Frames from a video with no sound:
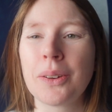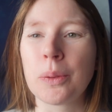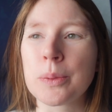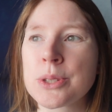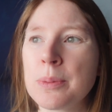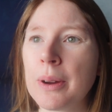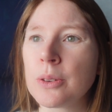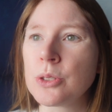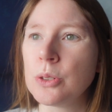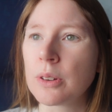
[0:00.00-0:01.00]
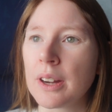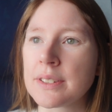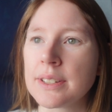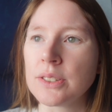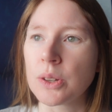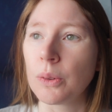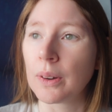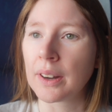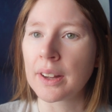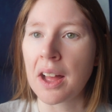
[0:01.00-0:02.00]
almost about to cross into
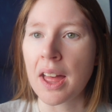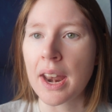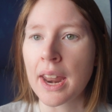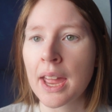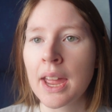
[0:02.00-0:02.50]
Oregon.